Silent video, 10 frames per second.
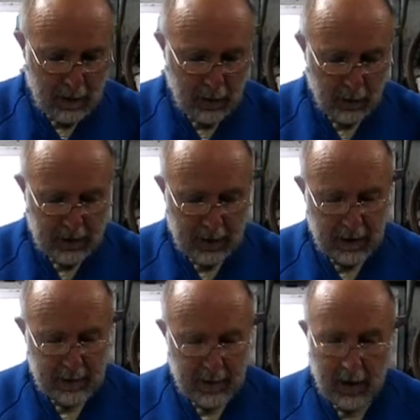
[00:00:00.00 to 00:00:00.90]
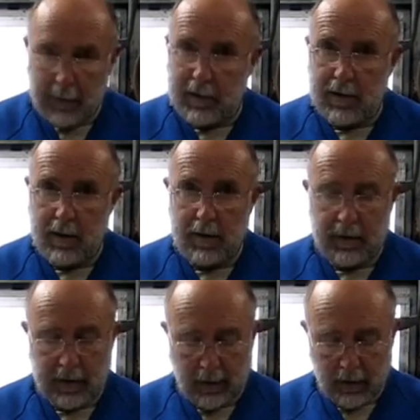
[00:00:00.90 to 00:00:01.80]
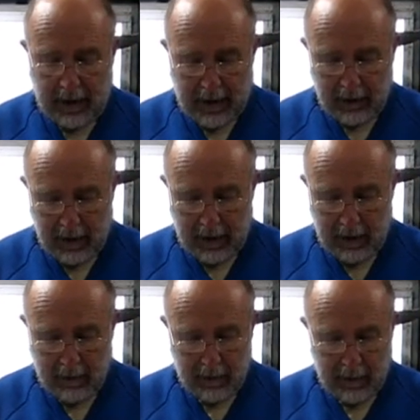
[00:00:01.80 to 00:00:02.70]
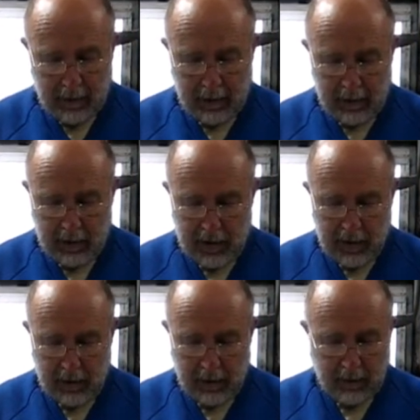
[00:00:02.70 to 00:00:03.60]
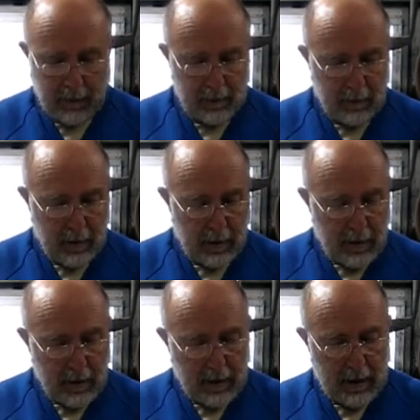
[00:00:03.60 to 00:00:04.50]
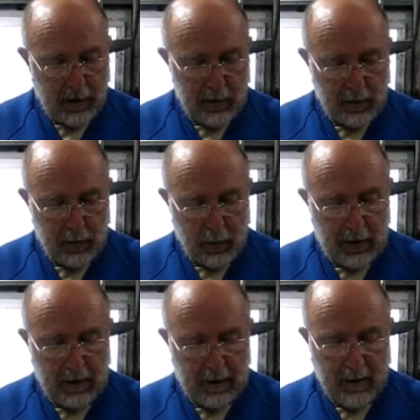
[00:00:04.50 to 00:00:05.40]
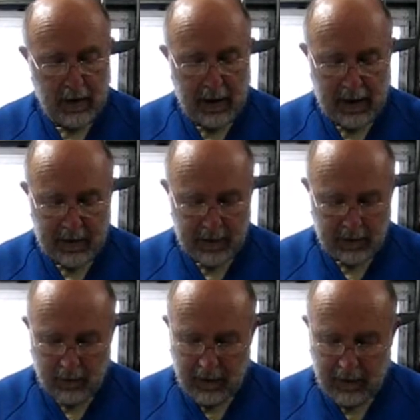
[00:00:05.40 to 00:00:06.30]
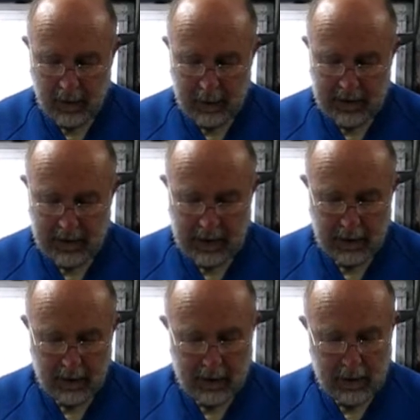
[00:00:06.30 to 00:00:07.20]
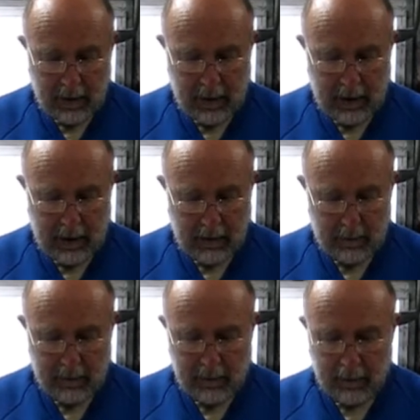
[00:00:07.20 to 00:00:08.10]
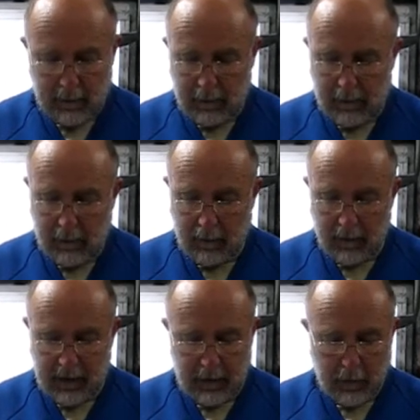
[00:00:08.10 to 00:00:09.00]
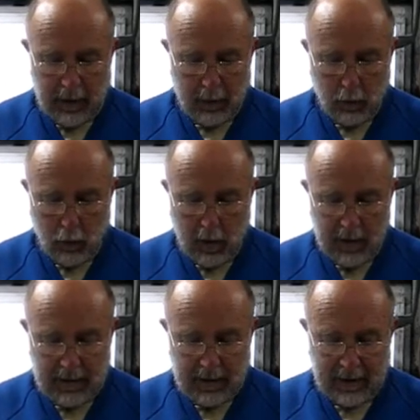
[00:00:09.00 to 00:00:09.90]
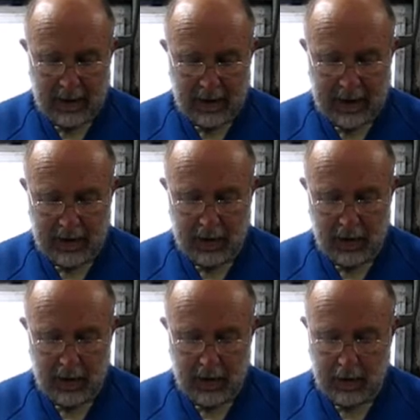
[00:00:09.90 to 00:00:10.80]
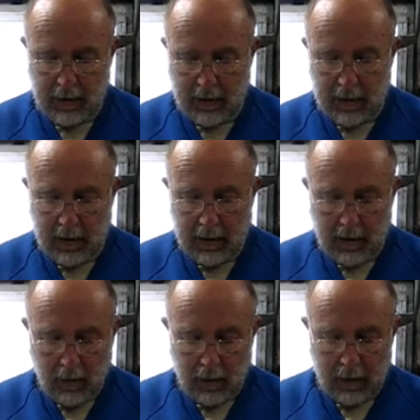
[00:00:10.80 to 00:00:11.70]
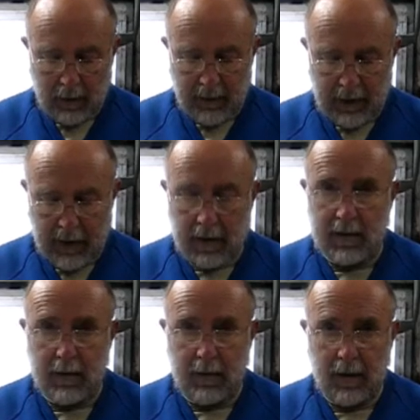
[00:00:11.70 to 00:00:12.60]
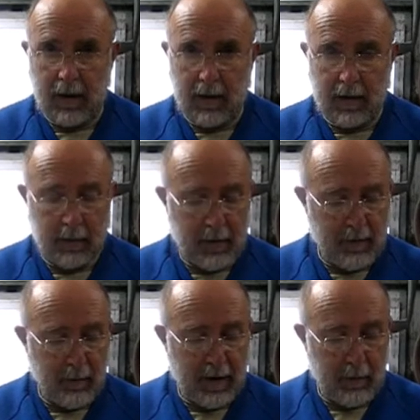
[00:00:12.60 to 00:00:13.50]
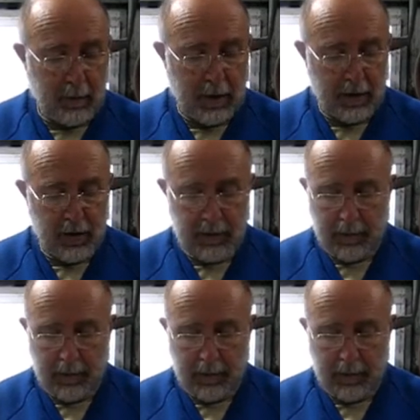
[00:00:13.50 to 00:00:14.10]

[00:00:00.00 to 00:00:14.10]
Also gives me the opportunity to look at the condition of the actual switch lever and to refurbish that. Now this one was in that condition. All I've done is apply a little bit of metal polish